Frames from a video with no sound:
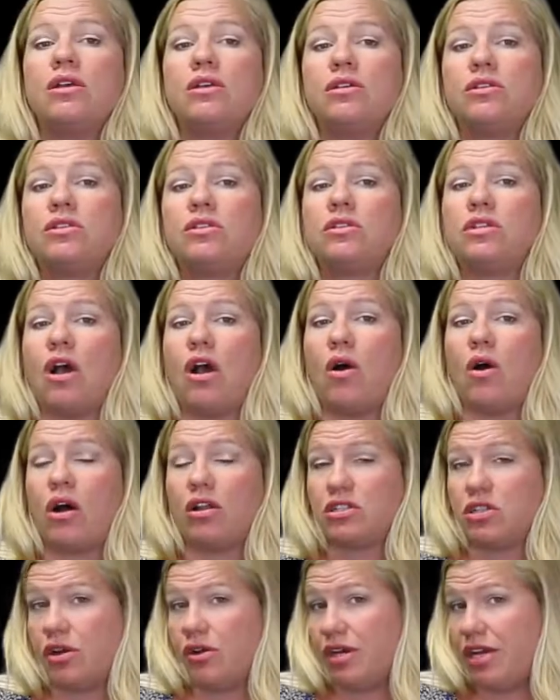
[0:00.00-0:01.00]
So
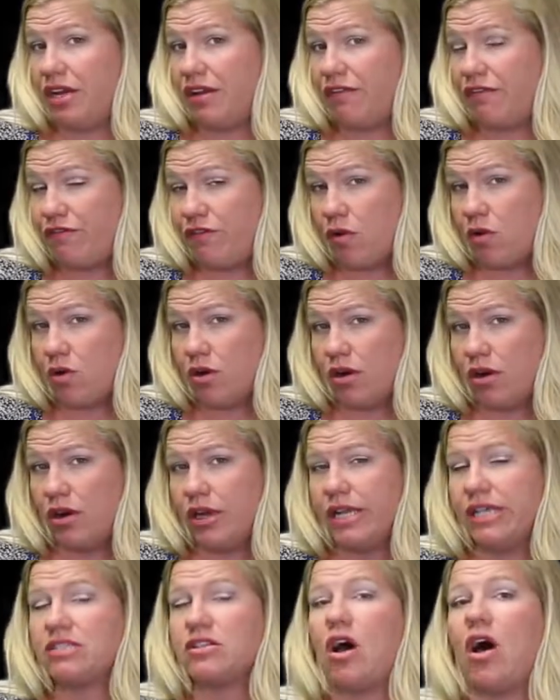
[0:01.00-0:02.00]
alternative
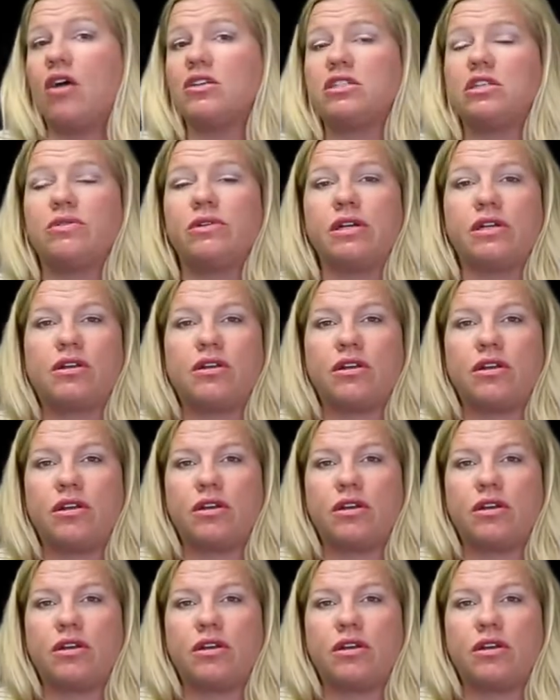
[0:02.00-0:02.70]
4 is also a